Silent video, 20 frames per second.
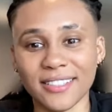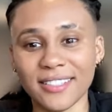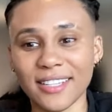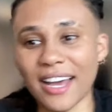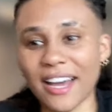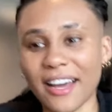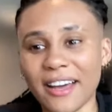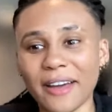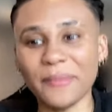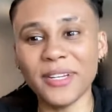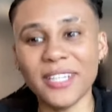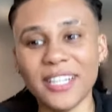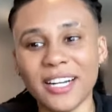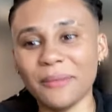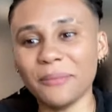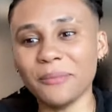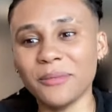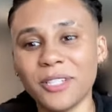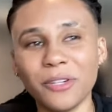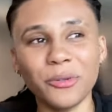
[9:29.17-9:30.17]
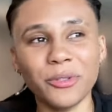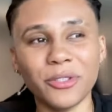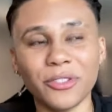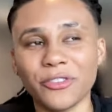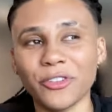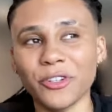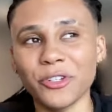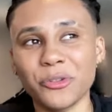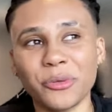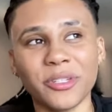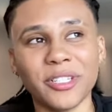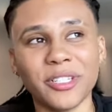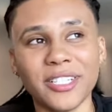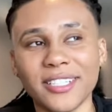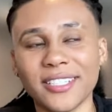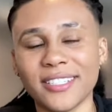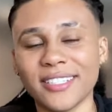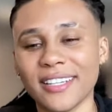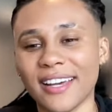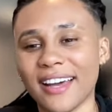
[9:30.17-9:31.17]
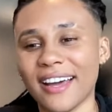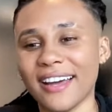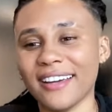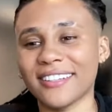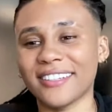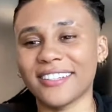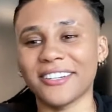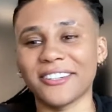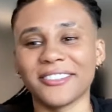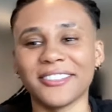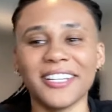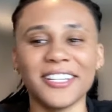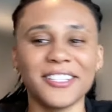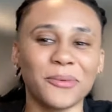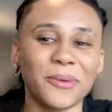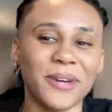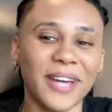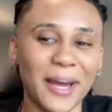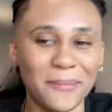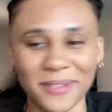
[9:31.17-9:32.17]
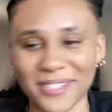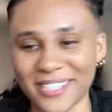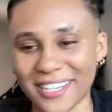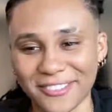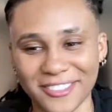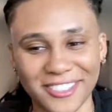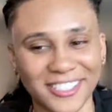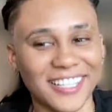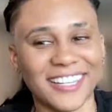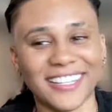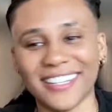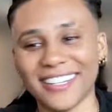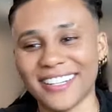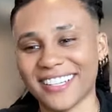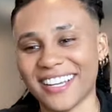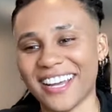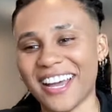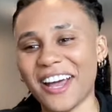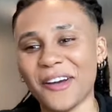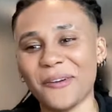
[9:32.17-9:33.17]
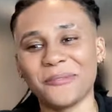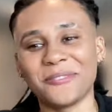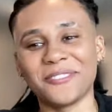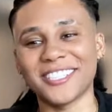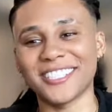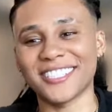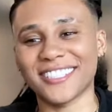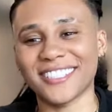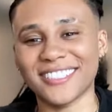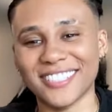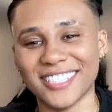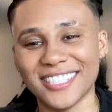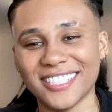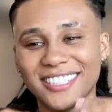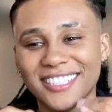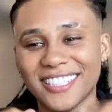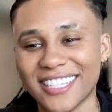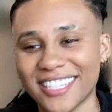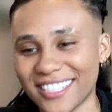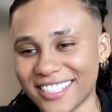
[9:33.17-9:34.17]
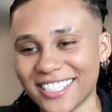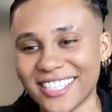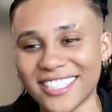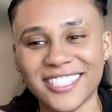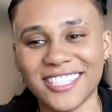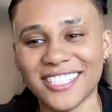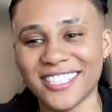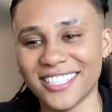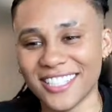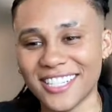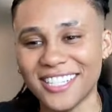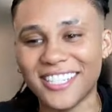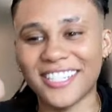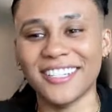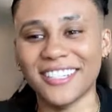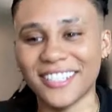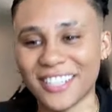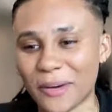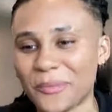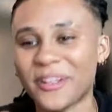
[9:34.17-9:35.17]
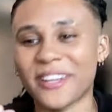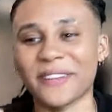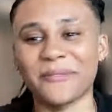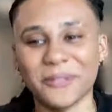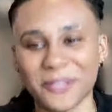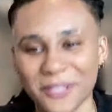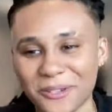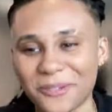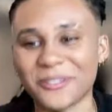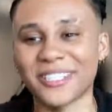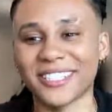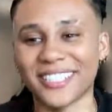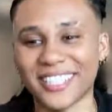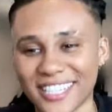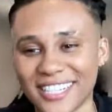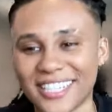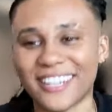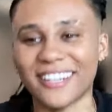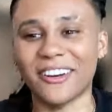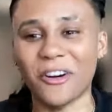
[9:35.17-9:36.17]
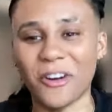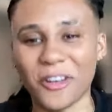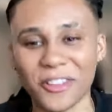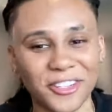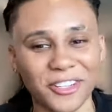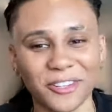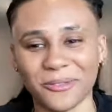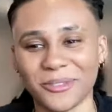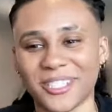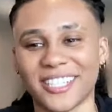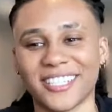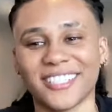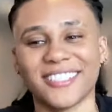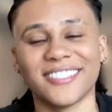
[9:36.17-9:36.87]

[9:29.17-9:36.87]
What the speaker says: I mean, I'm good with the first release. I could care less what happens after that. Like, I'm let's just see a couple episodes and get all the nerves done.